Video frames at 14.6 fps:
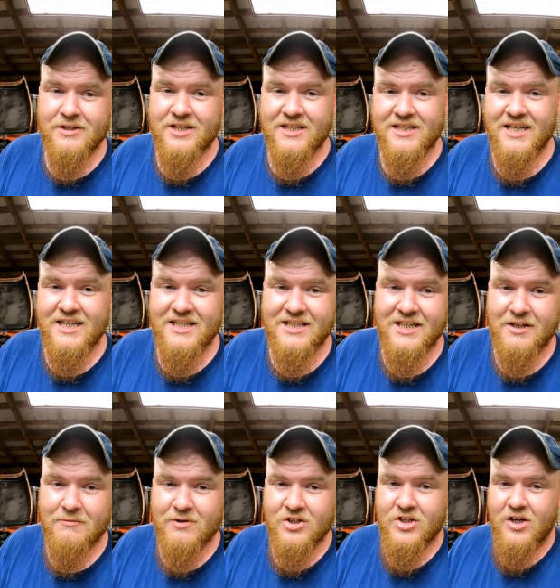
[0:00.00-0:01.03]
was as easy
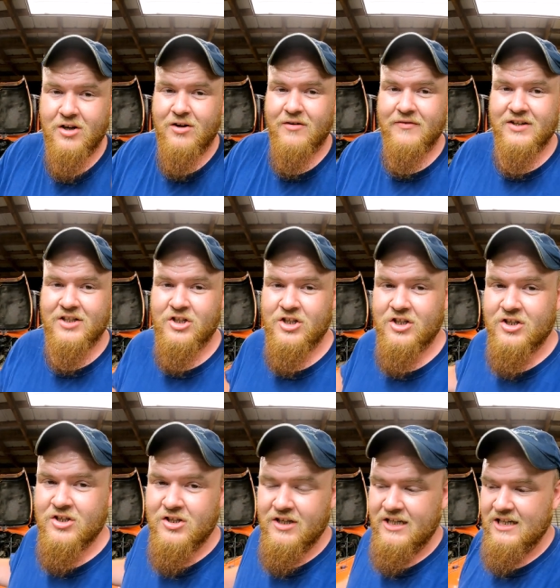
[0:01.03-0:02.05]
to resolve as
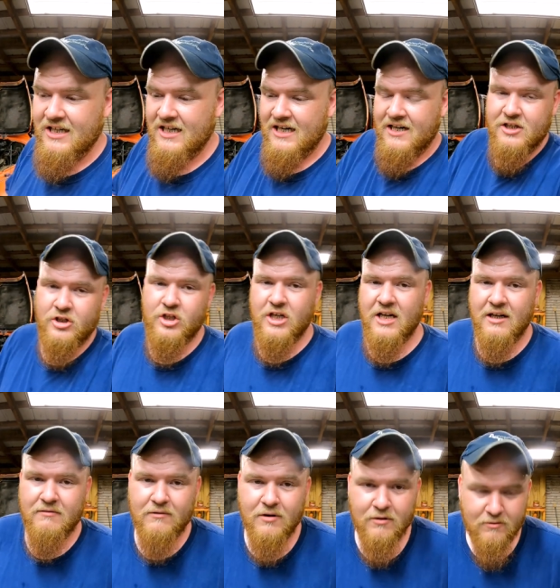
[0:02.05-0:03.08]
just cleaning out a
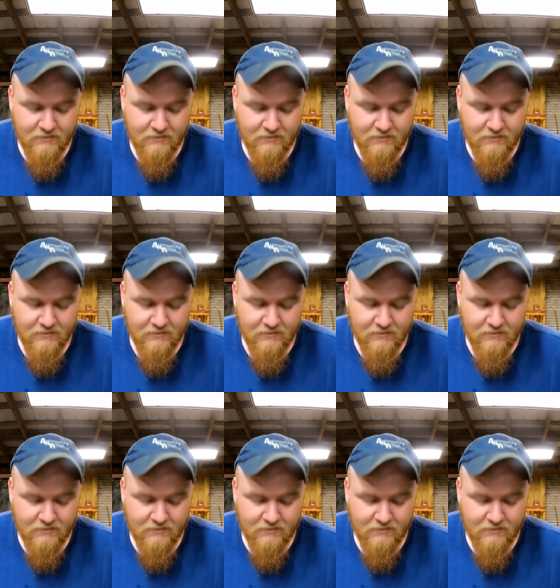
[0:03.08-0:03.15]
jet real